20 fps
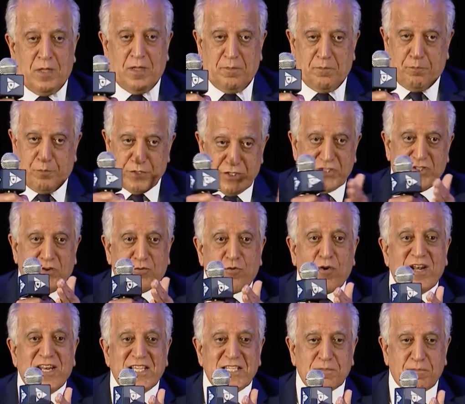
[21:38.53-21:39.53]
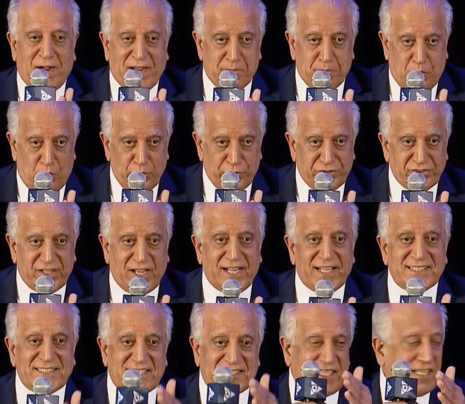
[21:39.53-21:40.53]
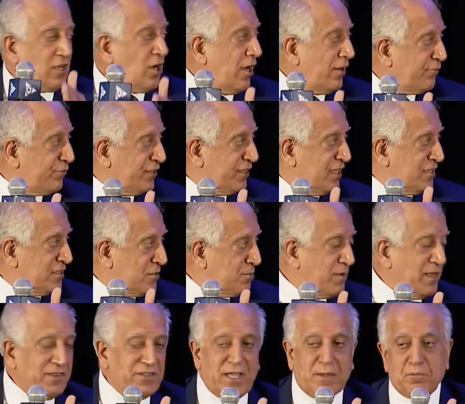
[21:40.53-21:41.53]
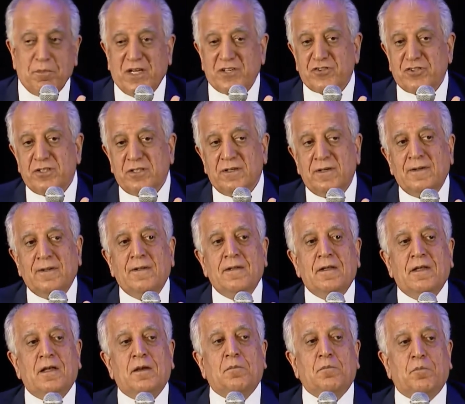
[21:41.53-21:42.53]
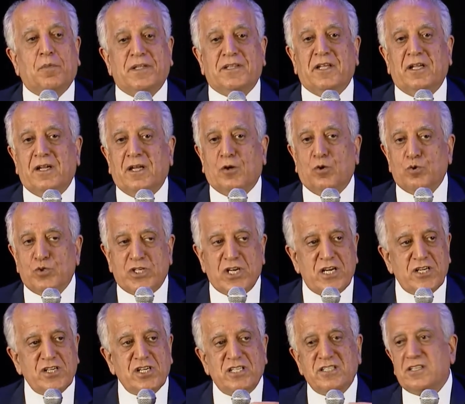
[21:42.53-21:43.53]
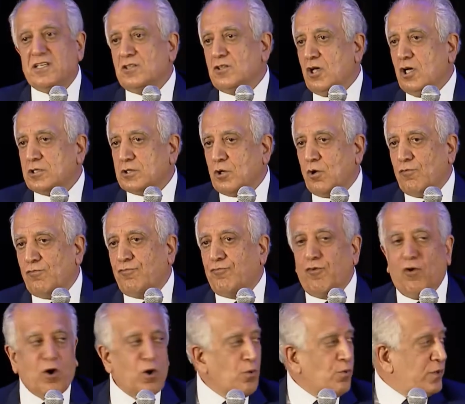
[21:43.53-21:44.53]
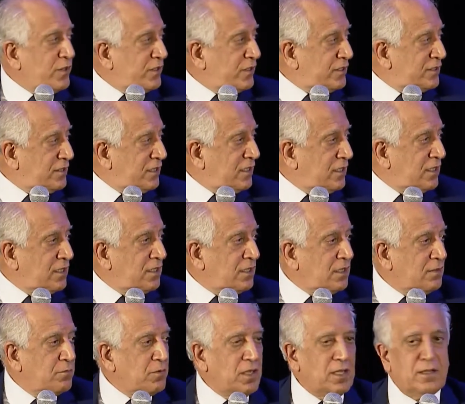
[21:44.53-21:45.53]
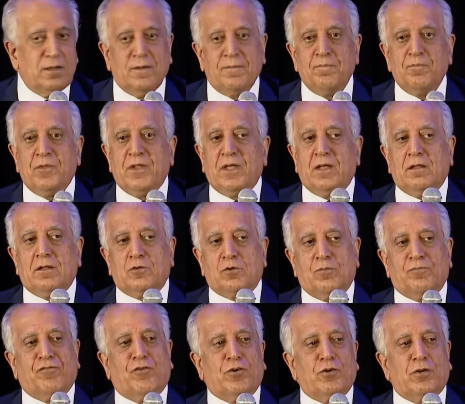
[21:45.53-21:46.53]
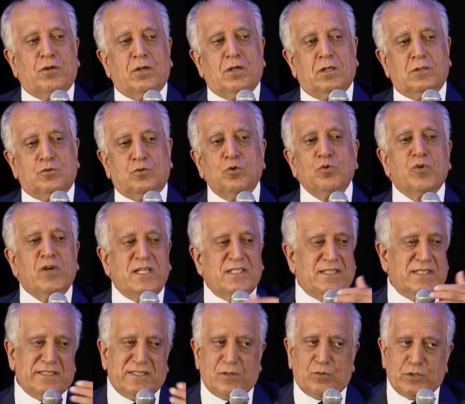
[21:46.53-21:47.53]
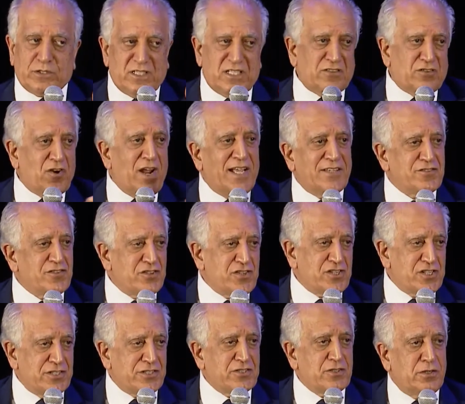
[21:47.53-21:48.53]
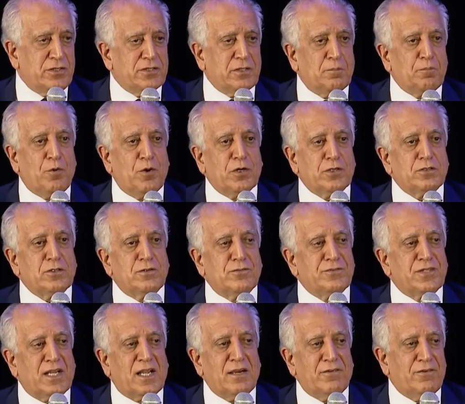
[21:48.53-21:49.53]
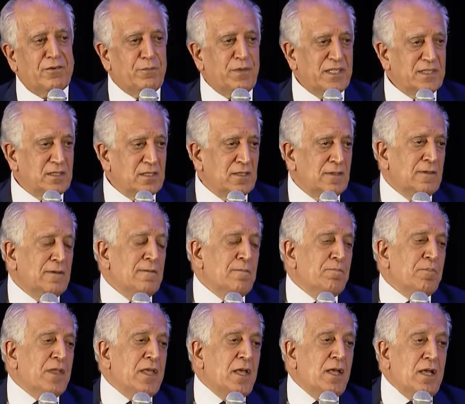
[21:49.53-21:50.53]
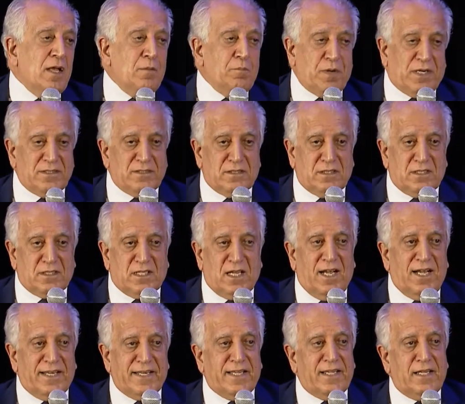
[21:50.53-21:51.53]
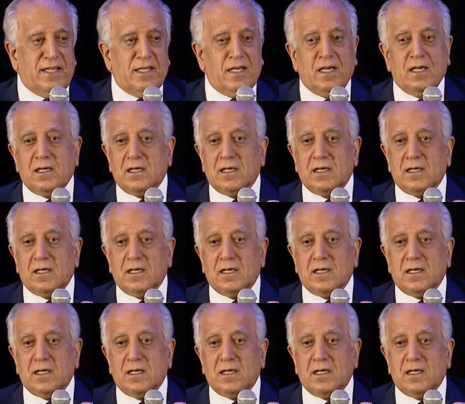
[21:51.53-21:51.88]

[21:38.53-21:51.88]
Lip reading: prisoner release by both sides as a confidence-building measure. But the negotiations did not go forward for two reasons. There was intransigence on the part of the government. President Ghani